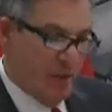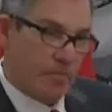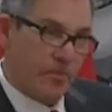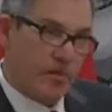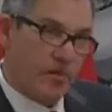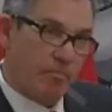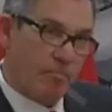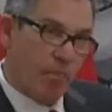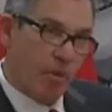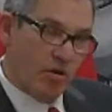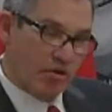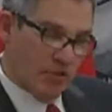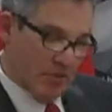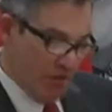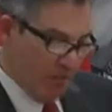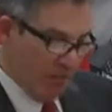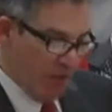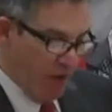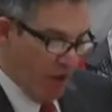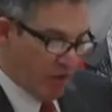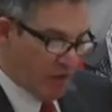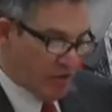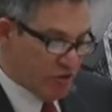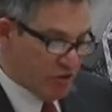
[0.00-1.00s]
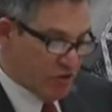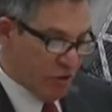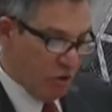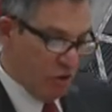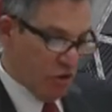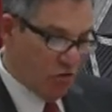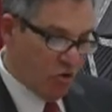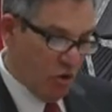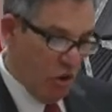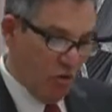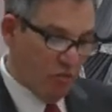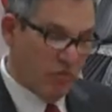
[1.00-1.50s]
The department
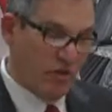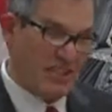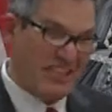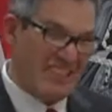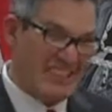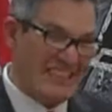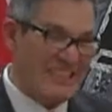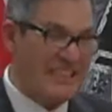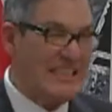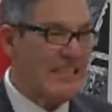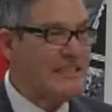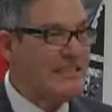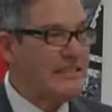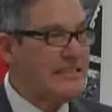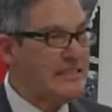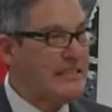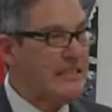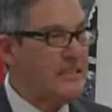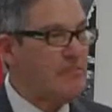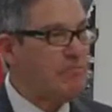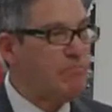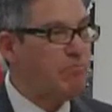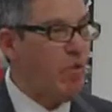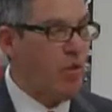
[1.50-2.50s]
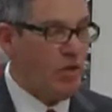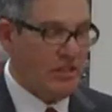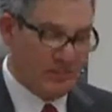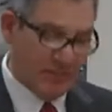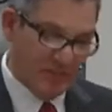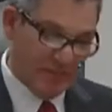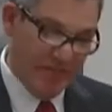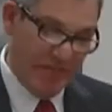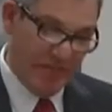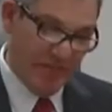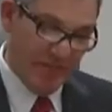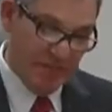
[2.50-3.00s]
totaled over
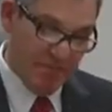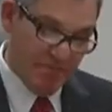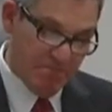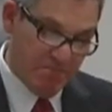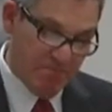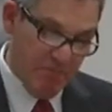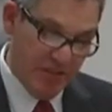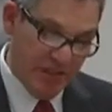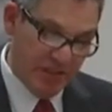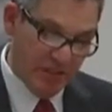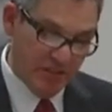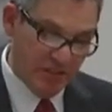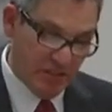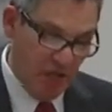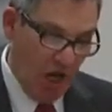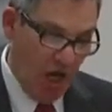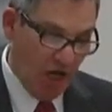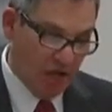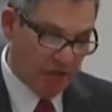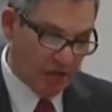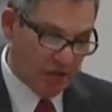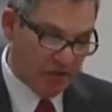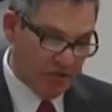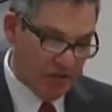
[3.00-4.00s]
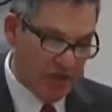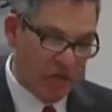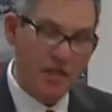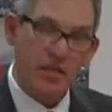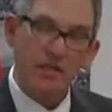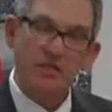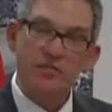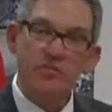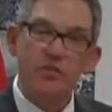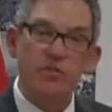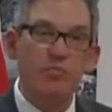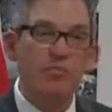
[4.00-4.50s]
$16.7 million
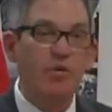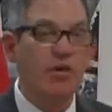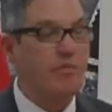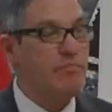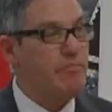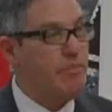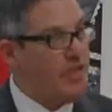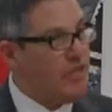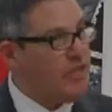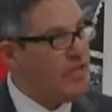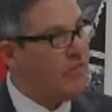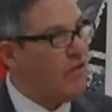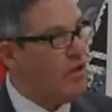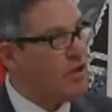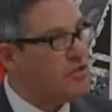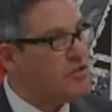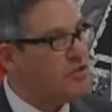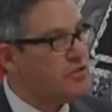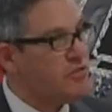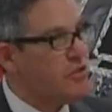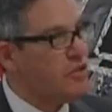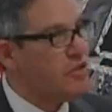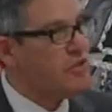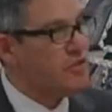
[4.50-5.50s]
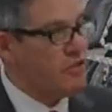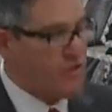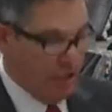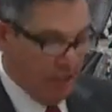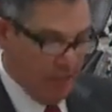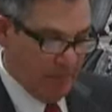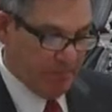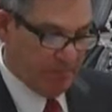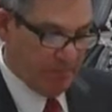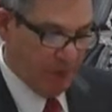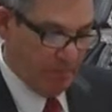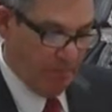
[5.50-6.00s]
to bring many of our streets
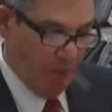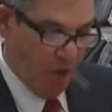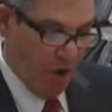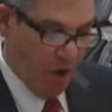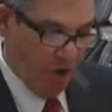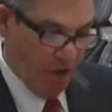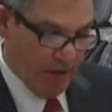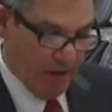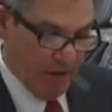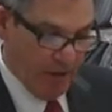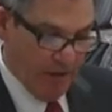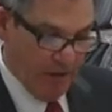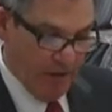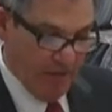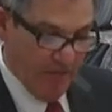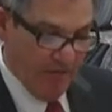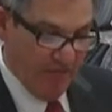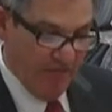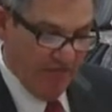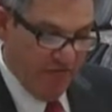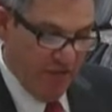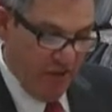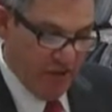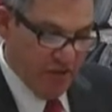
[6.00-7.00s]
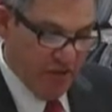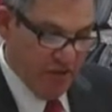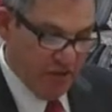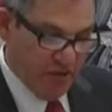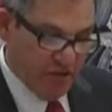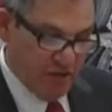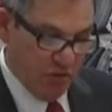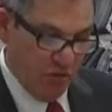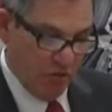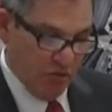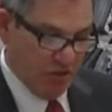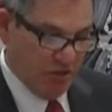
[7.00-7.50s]
up to par.
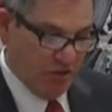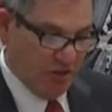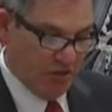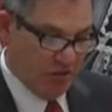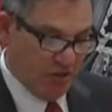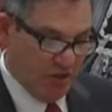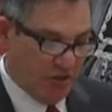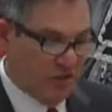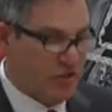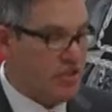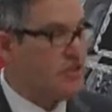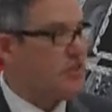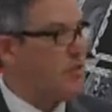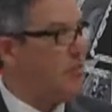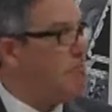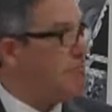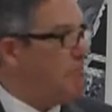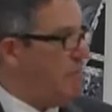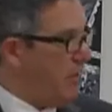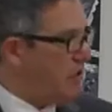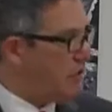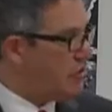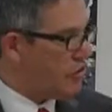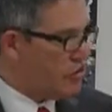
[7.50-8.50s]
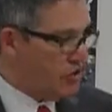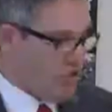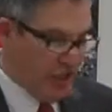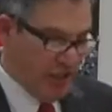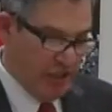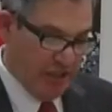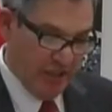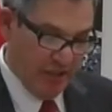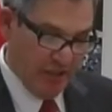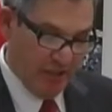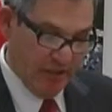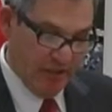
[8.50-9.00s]
Funding sources such as Measure
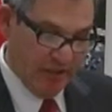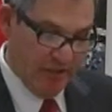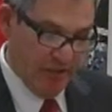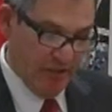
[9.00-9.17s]
D,